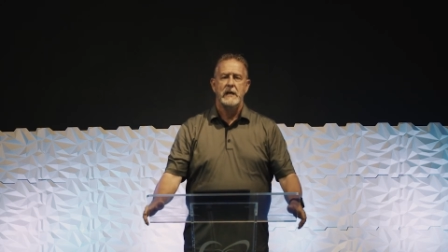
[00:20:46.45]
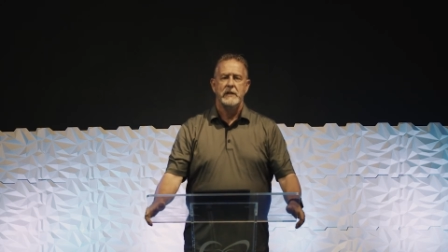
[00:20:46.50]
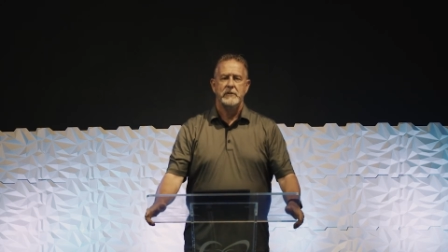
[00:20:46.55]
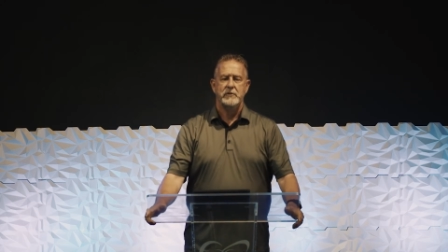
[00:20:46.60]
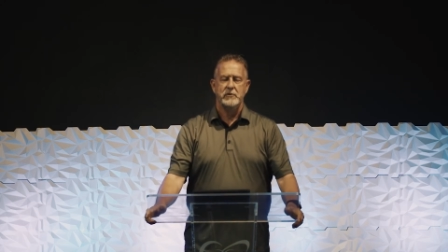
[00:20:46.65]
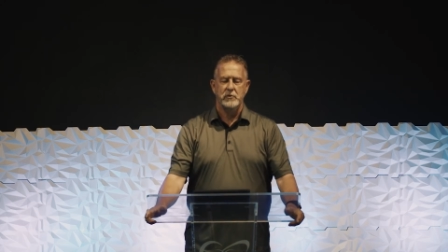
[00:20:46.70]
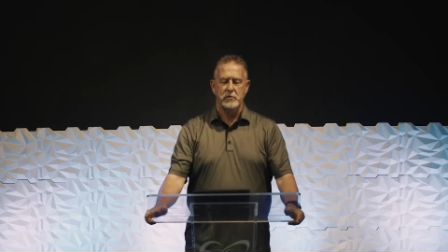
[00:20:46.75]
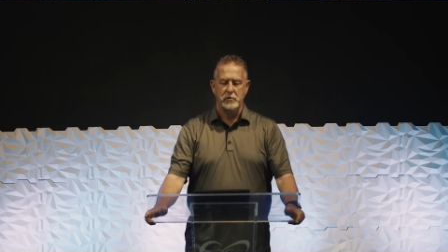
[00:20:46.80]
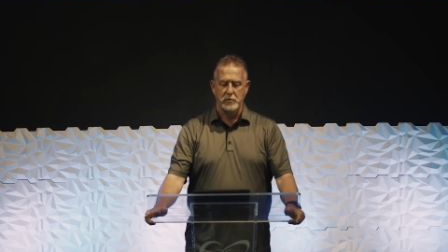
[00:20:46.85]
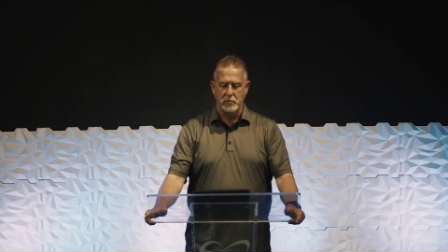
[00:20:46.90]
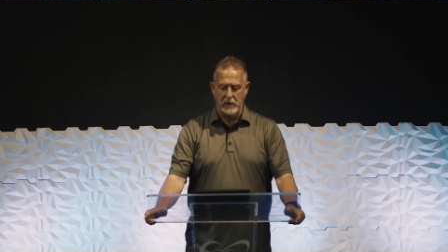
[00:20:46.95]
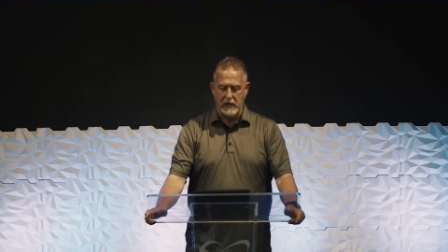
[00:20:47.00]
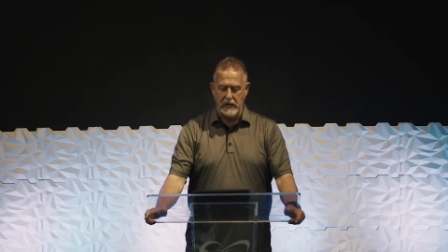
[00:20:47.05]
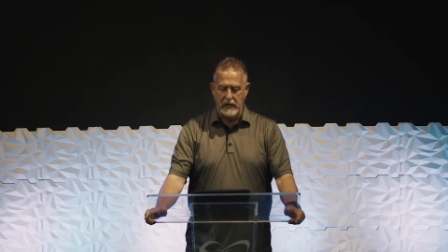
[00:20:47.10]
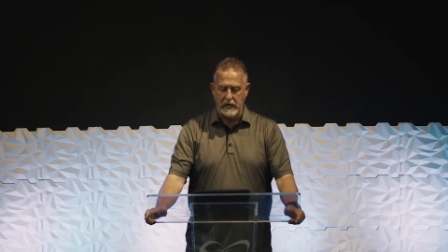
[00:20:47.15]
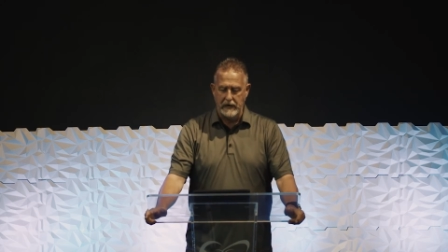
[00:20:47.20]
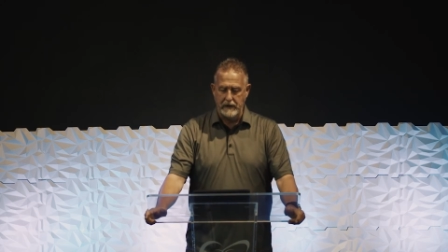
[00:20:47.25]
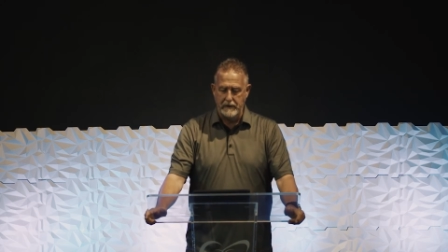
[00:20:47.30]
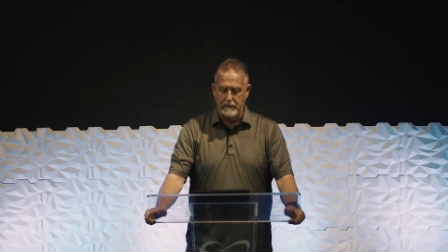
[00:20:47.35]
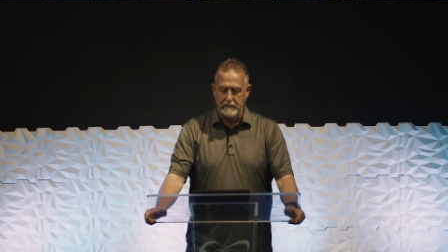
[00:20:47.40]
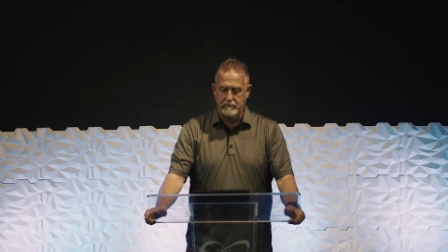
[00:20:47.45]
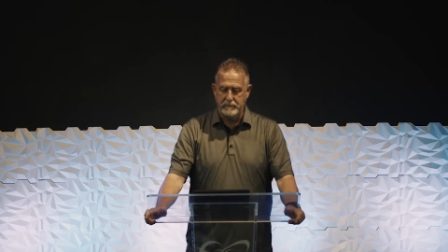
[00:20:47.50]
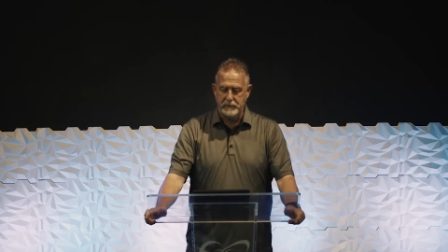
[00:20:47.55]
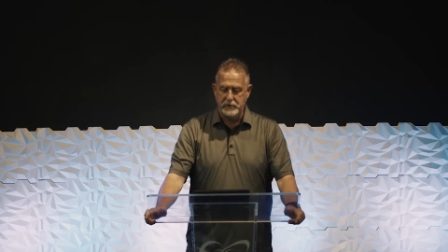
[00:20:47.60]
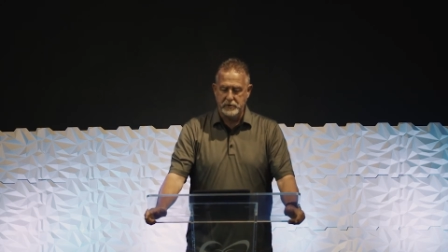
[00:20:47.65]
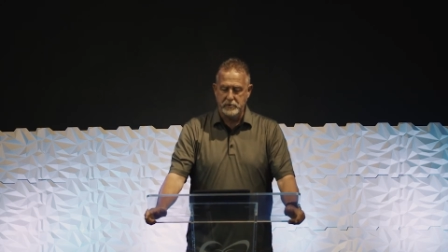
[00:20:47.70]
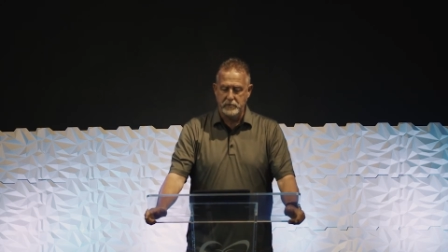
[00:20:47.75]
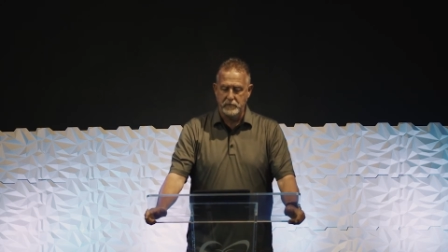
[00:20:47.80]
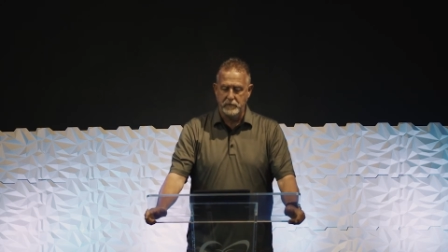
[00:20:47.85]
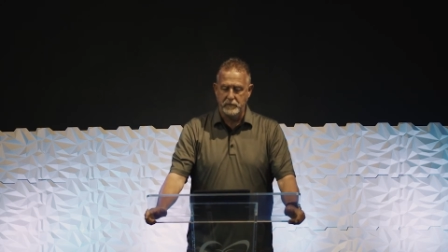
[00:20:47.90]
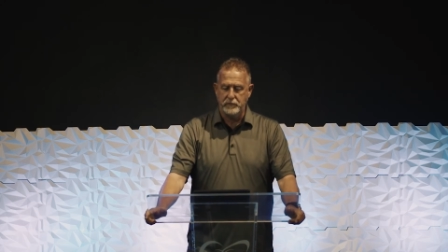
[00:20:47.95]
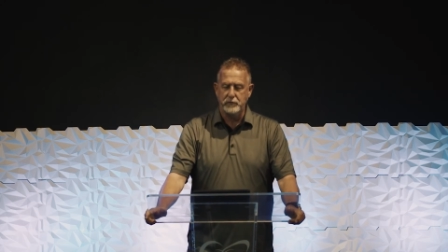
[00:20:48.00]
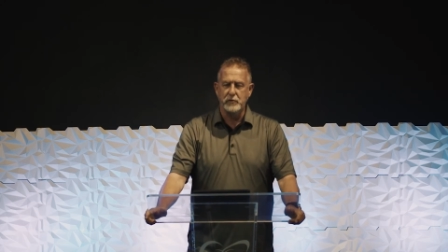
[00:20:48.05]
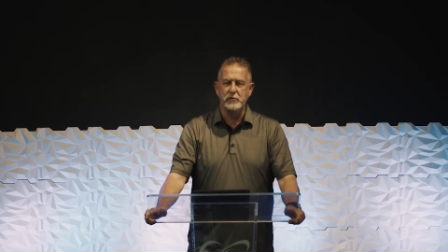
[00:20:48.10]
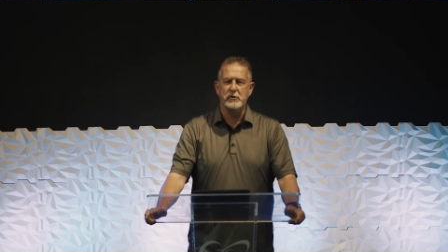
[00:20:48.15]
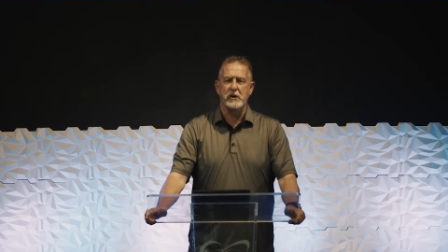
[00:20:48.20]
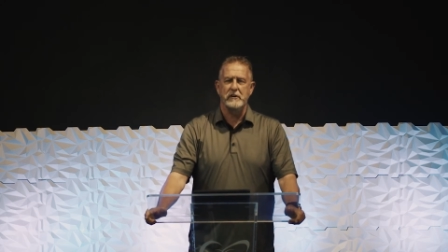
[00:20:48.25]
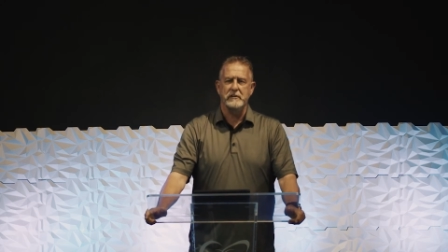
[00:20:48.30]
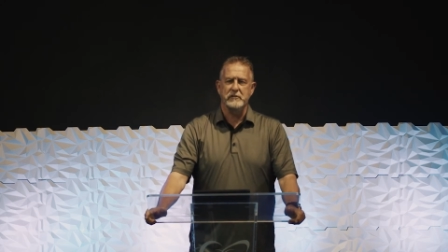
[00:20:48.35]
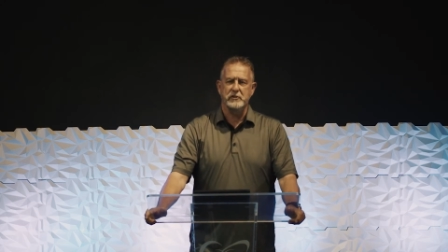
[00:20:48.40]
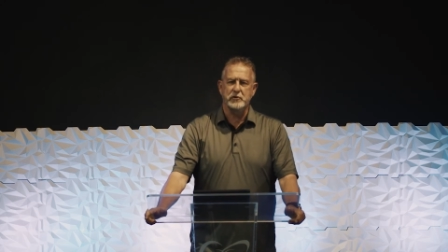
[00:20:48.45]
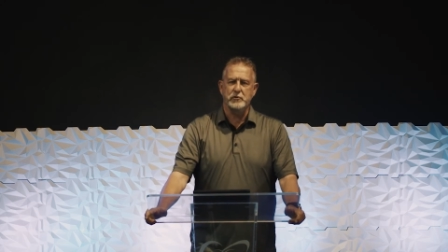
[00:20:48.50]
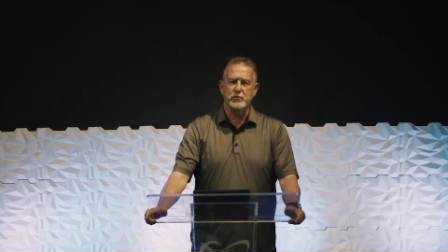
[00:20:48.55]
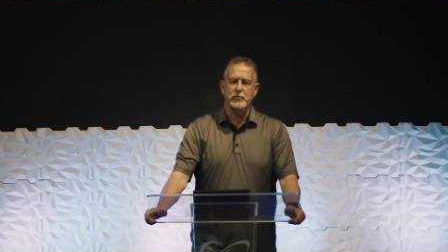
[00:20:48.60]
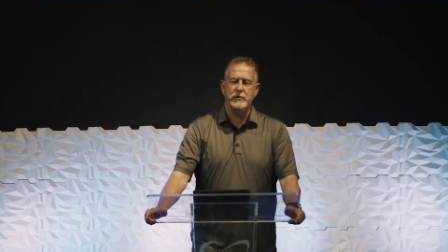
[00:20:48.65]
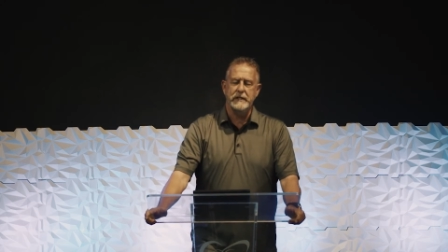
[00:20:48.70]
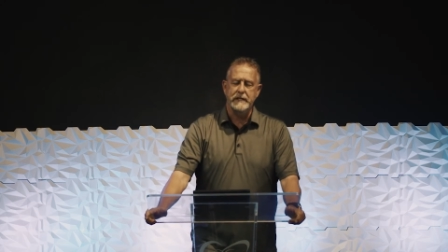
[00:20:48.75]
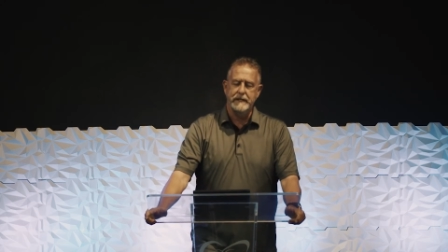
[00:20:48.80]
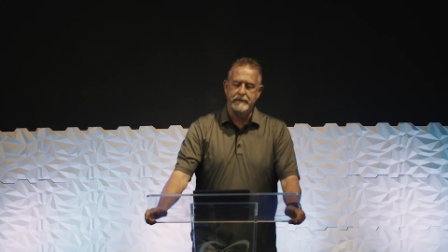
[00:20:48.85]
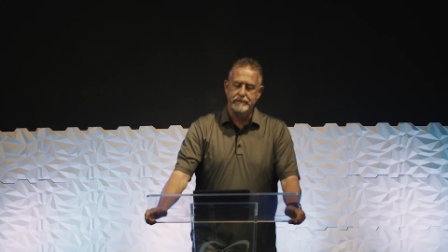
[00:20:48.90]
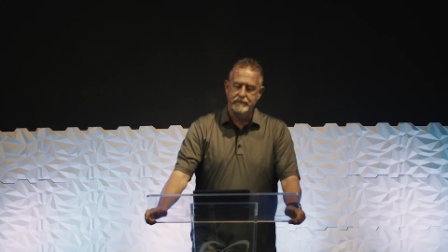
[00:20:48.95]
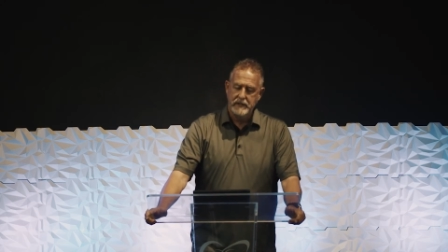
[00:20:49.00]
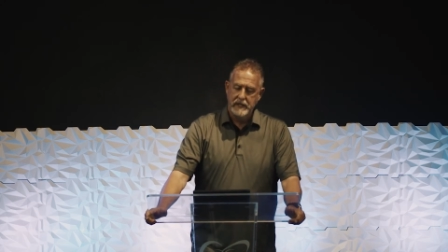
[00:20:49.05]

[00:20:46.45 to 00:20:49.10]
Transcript: to fruit on a tree.